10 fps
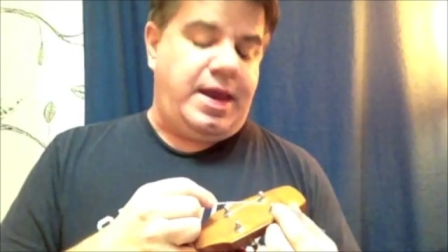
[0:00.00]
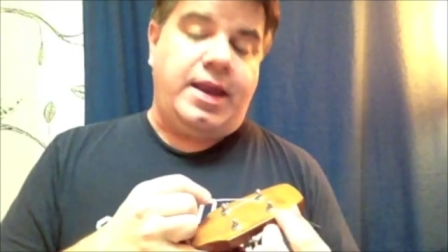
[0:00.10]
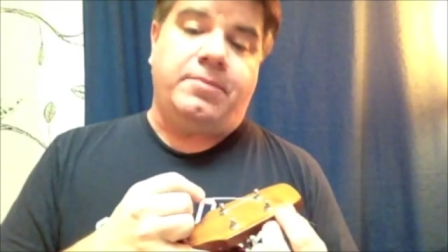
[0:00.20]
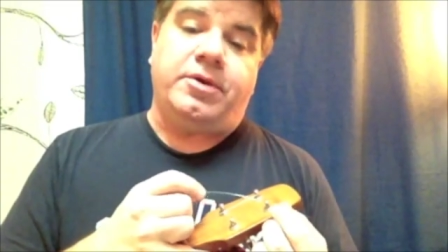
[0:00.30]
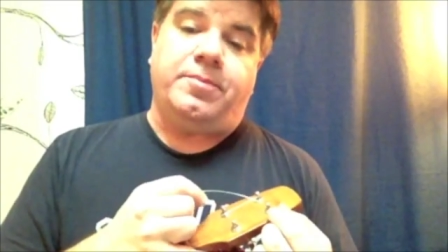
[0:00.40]

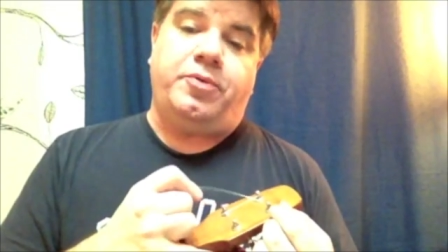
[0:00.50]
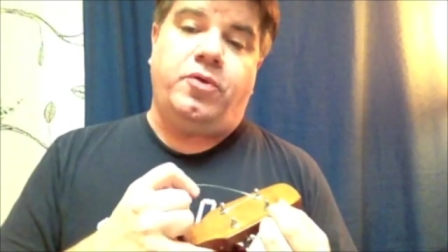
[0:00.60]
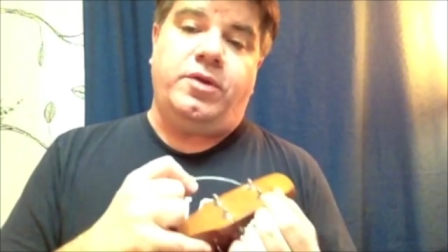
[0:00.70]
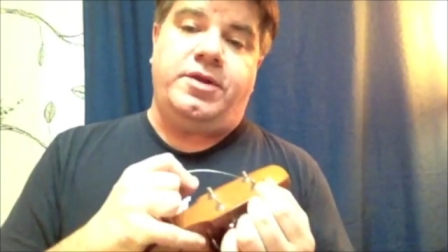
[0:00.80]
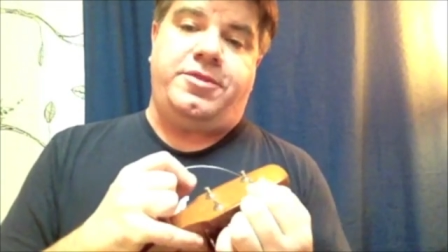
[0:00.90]
and I'm going to
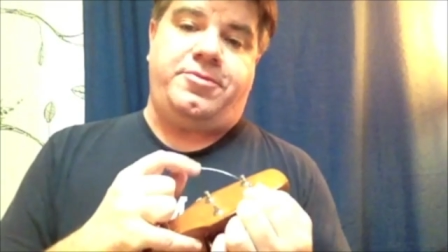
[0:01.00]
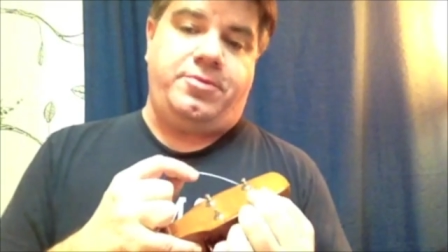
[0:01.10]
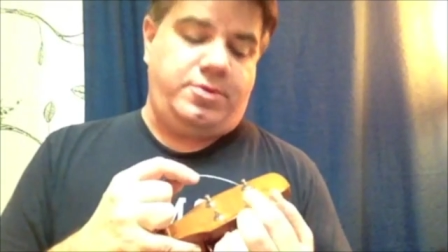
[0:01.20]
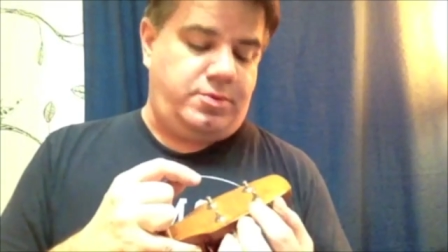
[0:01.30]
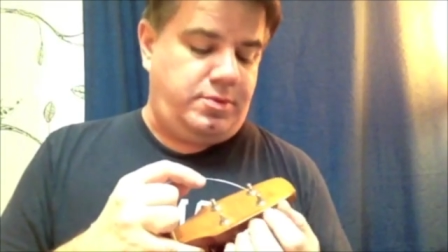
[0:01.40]
pull it
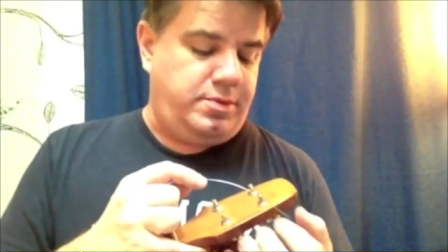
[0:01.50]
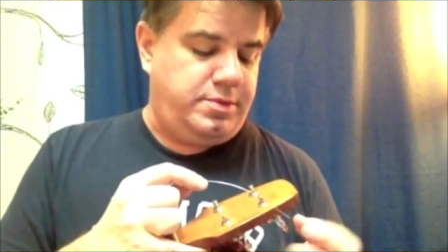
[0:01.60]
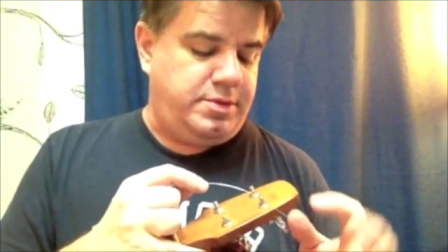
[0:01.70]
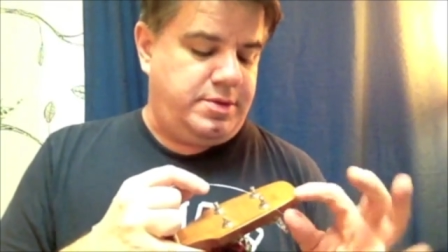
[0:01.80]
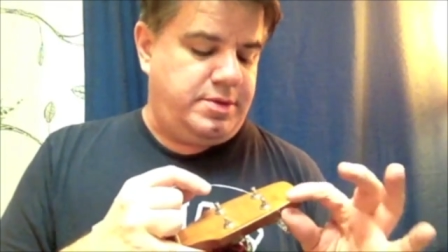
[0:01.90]
through
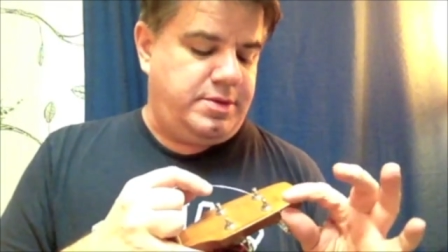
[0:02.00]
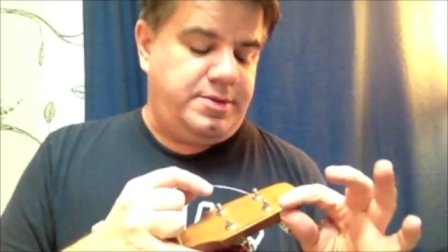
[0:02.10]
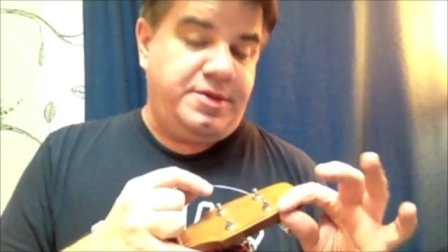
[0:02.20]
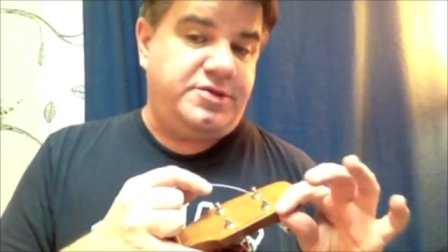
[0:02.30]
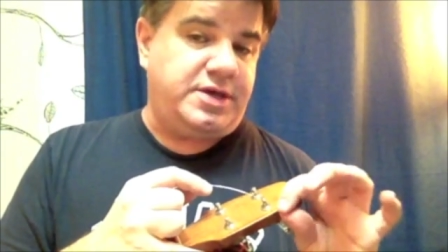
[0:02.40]

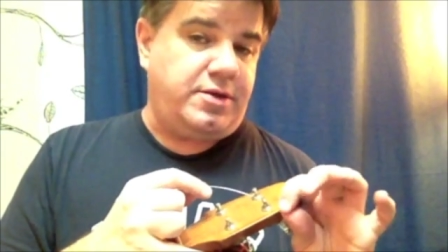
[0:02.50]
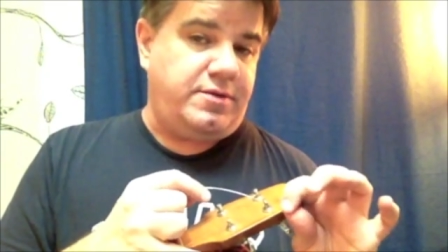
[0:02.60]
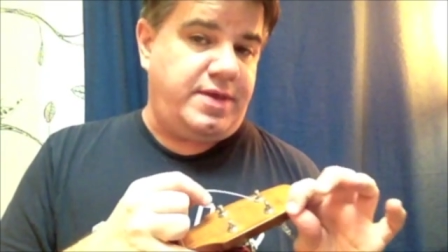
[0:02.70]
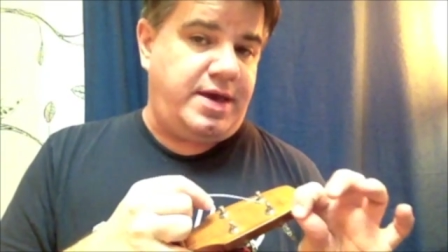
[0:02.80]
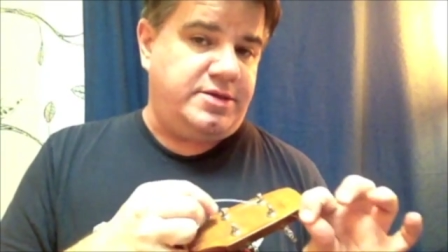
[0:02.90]
the center
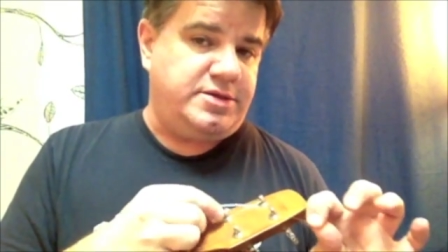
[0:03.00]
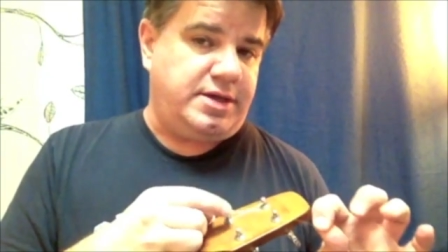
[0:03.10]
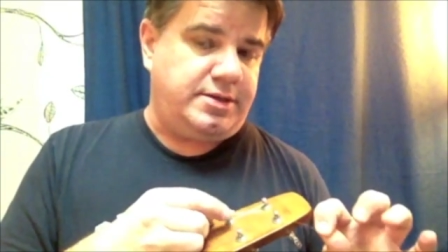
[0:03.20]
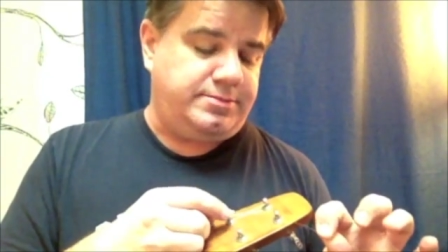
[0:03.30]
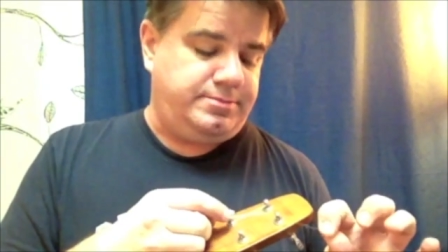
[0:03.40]
of the
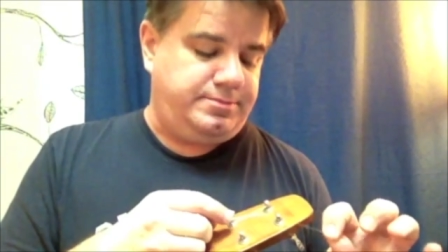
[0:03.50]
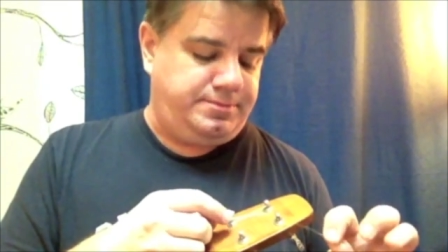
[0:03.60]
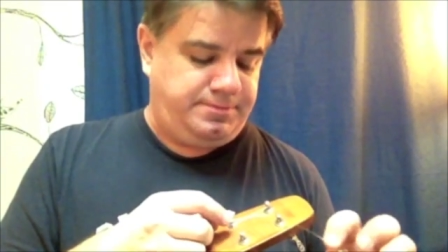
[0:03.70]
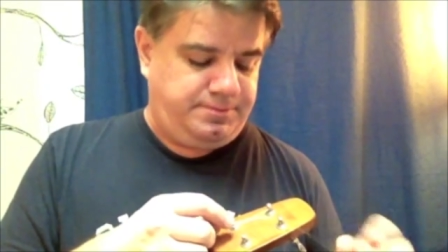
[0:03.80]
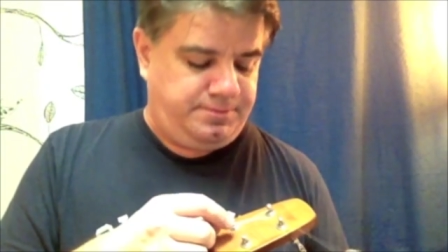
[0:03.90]
headstock,
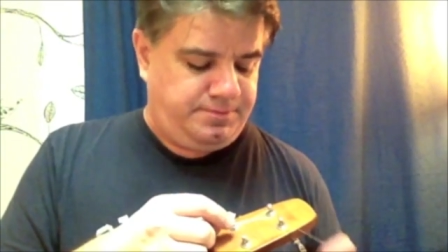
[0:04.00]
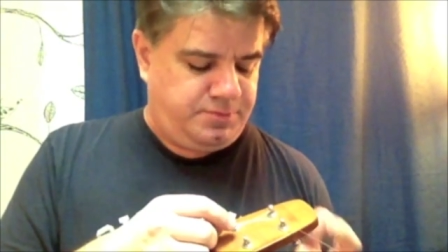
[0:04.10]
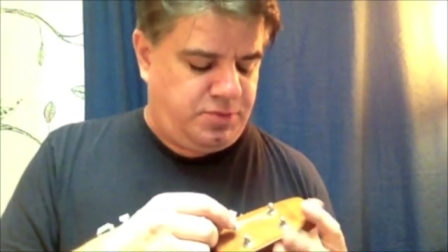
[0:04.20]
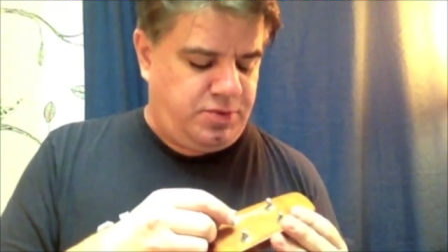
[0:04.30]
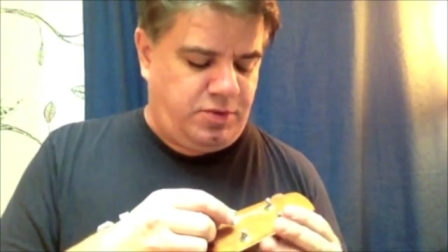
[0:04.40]

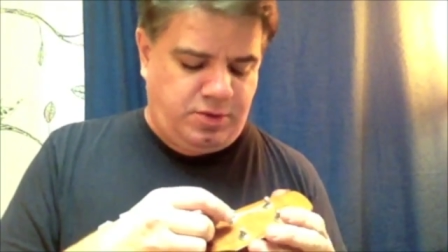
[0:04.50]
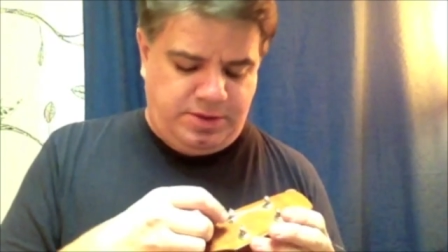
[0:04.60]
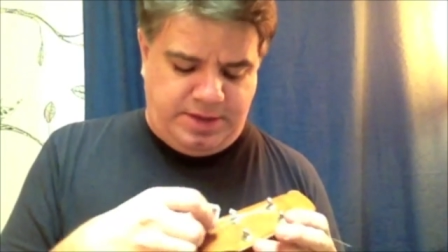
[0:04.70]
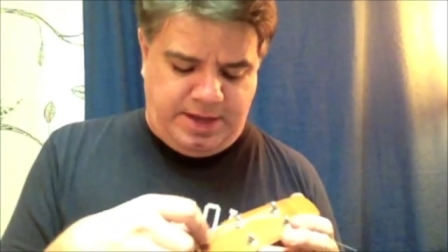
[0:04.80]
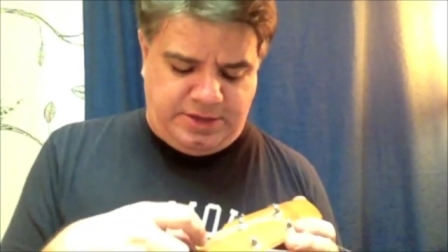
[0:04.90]
through the
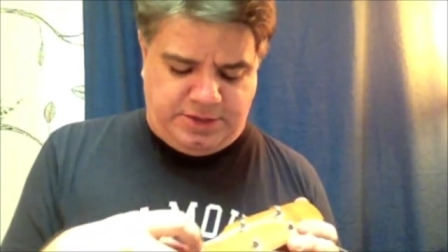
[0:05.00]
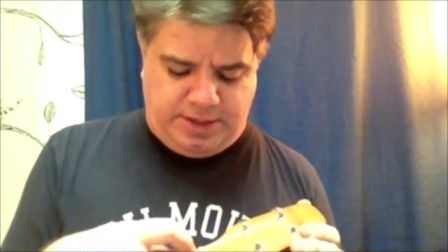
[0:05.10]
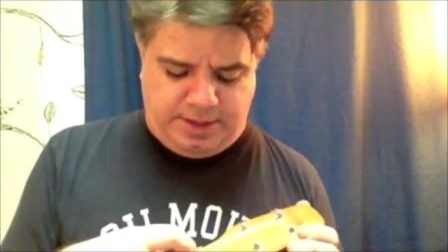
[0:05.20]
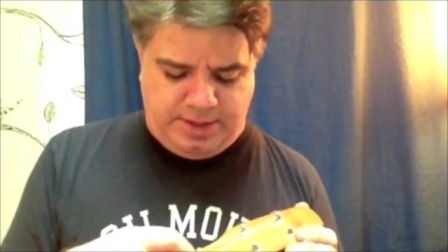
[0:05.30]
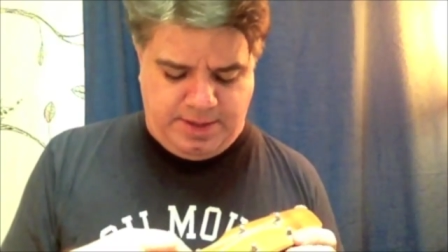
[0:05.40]
hole in the
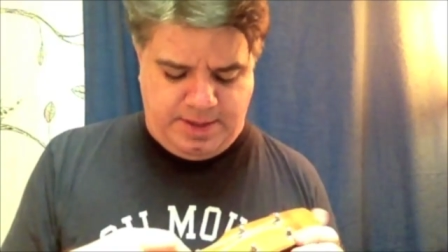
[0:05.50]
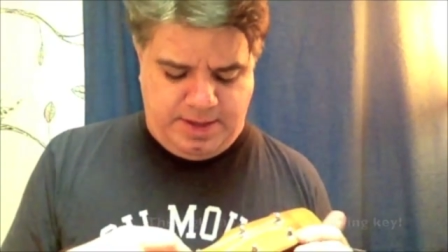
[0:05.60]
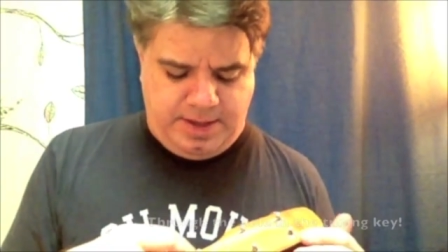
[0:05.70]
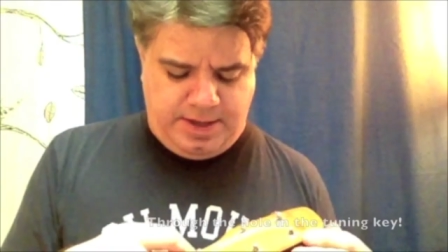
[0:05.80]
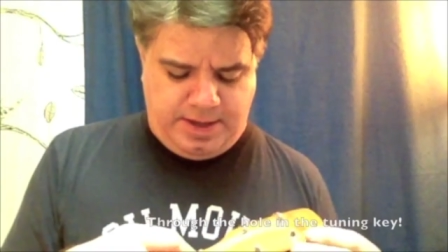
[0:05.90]
headstock,
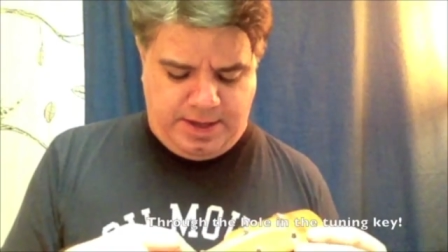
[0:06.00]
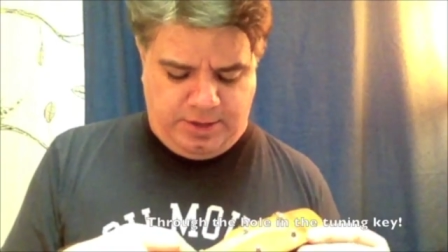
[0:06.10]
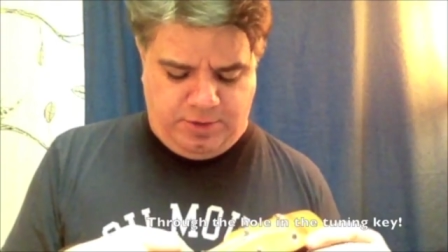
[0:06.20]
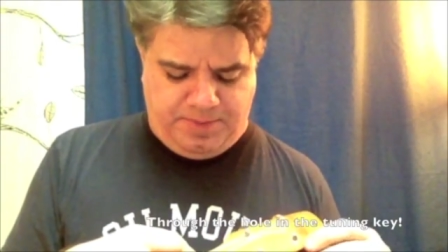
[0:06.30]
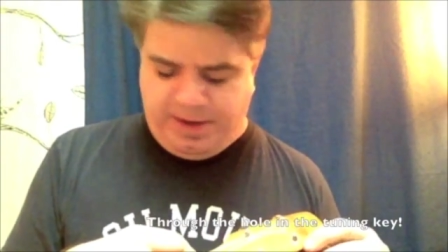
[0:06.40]
and
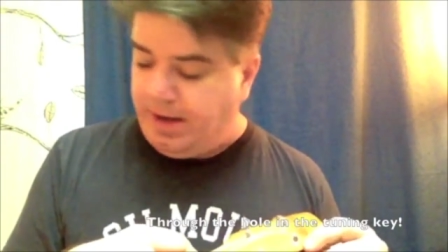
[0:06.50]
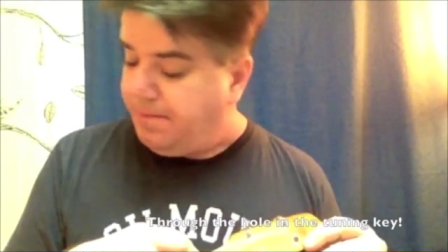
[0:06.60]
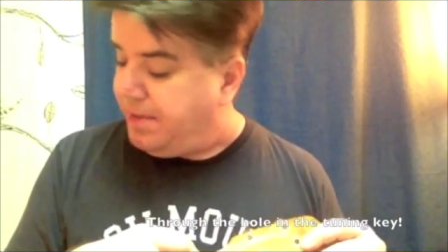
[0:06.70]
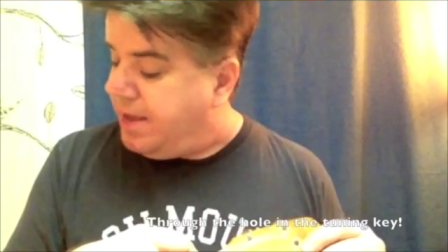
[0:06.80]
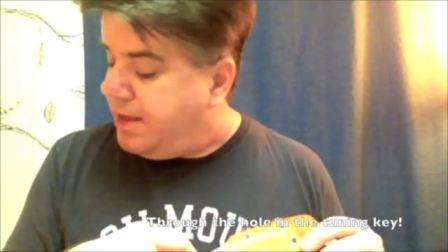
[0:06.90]
looping it up.